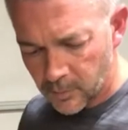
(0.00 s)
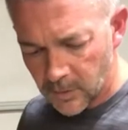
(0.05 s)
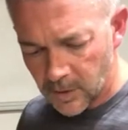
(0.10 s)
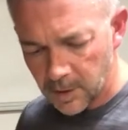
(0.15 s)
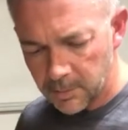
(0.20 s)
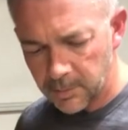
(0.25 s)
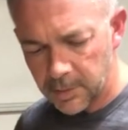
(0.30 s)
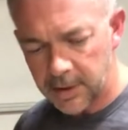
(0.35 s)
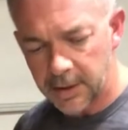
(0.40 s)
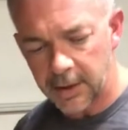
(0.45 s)

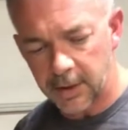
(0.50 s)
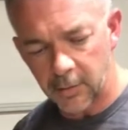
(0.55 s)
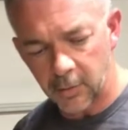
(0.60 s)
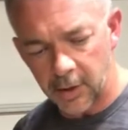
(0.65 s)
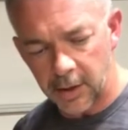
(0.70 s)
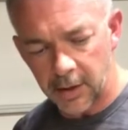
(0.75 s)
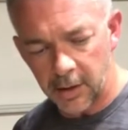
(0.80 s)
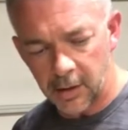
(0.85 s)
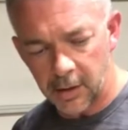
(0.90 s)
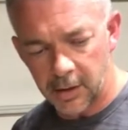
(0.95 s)
but
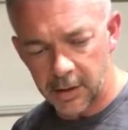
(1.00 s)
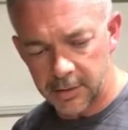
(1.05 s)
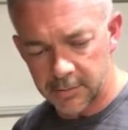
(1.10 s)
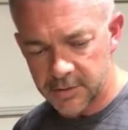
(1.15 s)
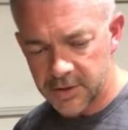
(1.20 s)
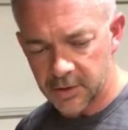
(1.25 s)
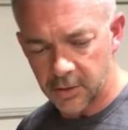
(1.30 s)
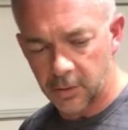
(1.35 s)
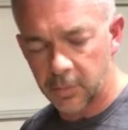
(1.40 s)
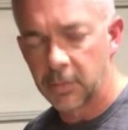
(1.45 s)
anyway, on,
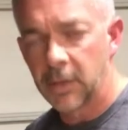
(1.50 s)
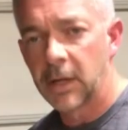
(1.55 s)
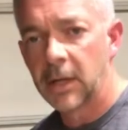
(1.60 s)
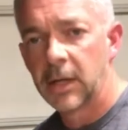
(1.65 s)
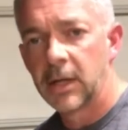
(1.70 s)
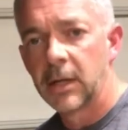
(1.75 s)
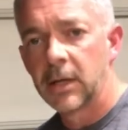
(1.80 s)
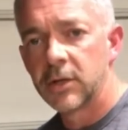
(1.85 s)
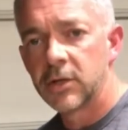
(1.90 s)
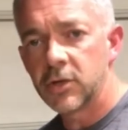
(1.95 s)
so
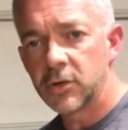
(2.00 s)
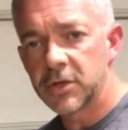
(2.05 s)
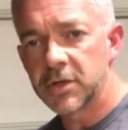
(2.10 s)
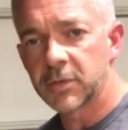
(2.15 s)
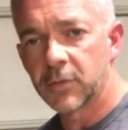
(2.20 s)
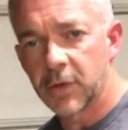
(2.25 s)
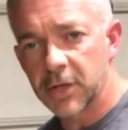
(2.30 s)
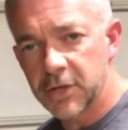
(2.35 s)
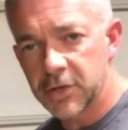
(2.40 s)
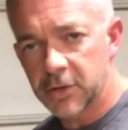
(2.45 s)
do some
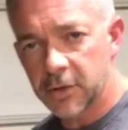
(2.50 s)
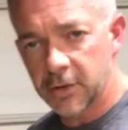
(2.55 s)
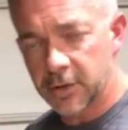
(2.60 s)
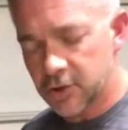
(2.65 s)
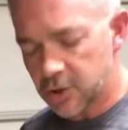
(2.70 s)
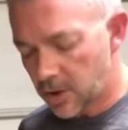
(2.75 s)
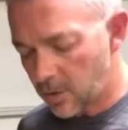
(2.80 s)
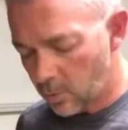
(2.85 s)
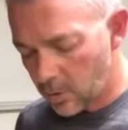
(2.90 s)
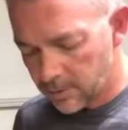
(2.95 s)
research
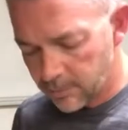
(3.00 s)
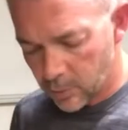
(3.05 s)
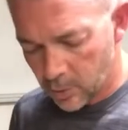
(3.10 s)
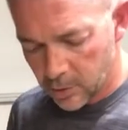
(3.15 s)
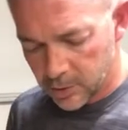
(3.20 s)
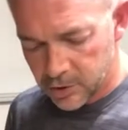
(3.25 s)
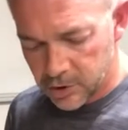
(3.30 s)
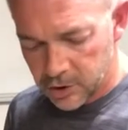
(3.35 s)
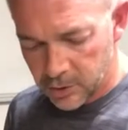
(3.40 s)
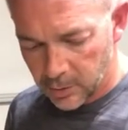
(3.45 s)
on what
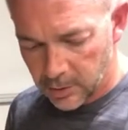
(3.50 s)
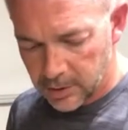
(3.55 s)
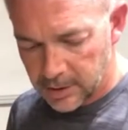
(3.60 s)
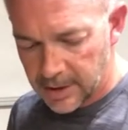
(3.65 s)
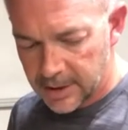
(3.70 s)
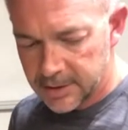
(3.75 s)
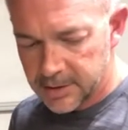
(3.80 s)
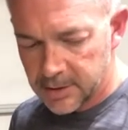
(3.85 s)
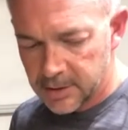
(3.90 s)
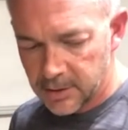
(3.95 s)
boards you would
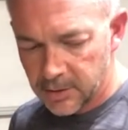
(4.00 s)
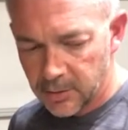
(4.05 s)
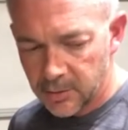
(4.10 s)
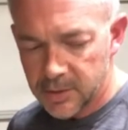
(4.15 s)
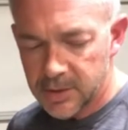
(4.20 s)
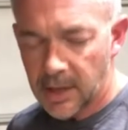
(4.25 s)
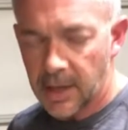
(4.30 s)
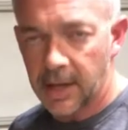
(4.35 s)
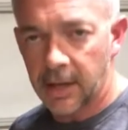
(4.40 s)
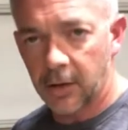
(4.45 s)
like to use.
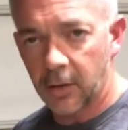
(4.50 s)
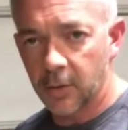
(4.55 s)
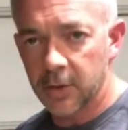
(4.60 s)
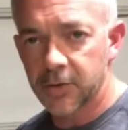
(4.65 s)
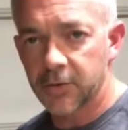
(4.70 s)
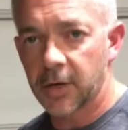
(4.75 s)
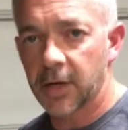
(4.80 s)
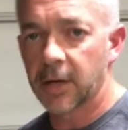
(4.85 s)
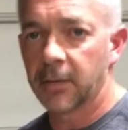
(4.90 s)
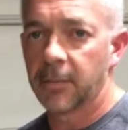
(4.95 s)
I always
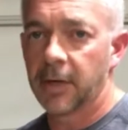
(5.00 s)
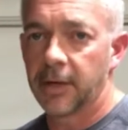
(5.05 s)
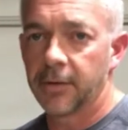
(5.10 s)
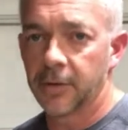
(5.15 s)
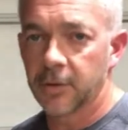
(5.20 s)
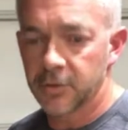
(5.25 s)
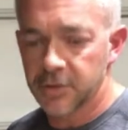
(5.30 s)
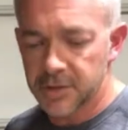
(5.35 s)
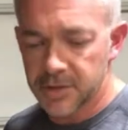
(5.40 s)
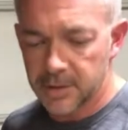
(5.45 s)
recommend
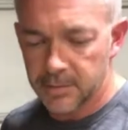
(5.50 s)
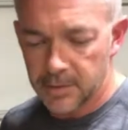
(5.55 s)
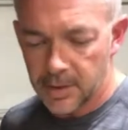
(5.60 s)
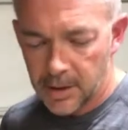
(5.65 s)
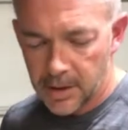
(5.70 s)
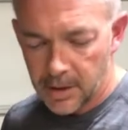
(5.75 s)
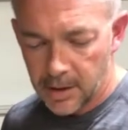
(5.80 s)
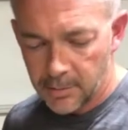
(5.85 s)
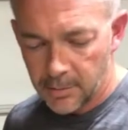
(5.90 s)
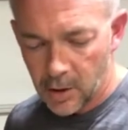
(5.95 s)
those
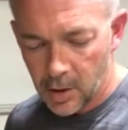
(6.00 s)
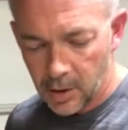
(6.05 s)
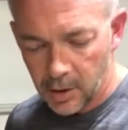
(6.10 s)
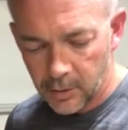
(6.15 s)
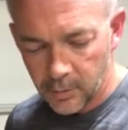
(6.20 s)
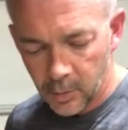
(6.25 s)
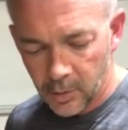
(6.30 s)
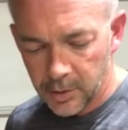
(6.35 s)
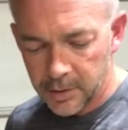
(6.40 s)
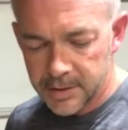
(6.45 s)
um,
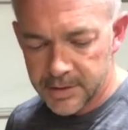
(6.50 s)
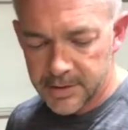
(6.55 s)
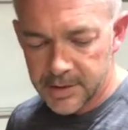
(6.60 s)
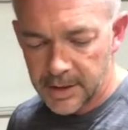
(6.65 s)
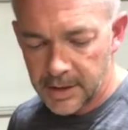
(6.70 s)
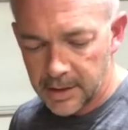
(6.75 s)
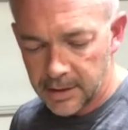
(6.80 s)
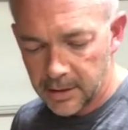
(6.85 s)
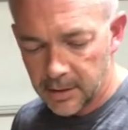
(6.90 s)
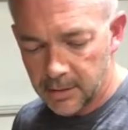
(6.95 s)
hardwoods
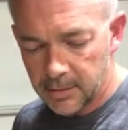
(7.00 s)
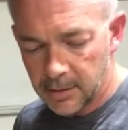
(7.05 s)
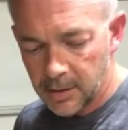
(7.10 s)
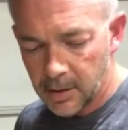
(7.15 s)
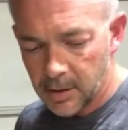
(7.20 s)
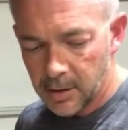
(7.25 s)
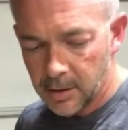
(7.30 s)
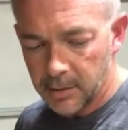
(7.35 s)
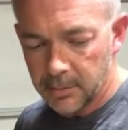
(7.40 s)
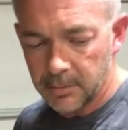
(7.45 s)
that
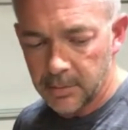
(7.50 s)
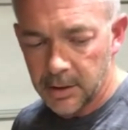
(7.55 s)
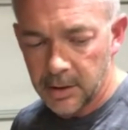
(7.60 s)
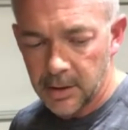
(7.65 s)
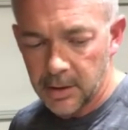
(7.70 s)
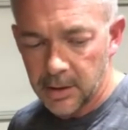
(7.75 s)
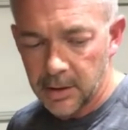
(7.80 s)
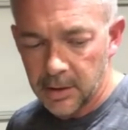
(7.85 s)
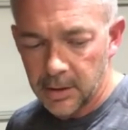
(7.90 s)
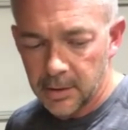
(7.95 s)
are
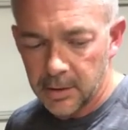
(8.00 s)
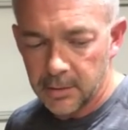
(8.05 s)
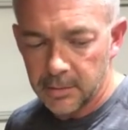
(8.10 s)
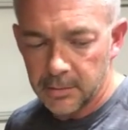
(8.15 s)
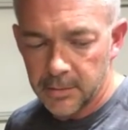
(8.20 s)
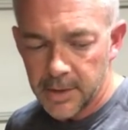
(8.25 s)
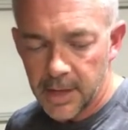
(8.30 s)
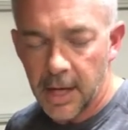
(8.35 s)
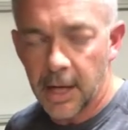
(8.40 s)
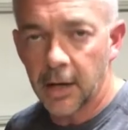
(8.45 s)

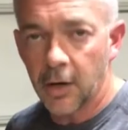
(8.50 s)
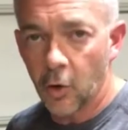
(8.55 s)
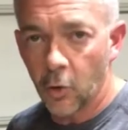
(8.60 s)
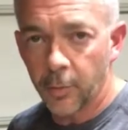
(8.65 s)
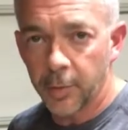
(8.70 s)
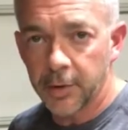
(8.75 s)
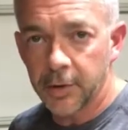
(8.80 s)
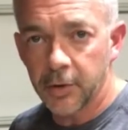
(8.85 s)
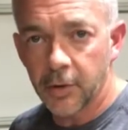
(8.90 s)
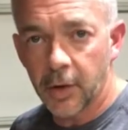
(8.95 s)
not
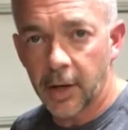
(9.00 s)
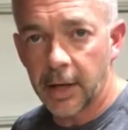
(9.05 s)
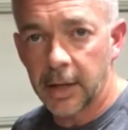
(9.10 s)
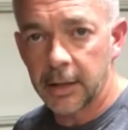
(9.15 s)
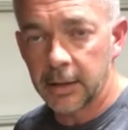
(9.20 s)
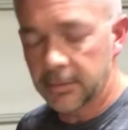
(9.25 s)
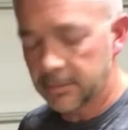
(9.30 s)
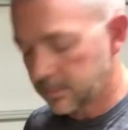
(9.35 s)
open grain,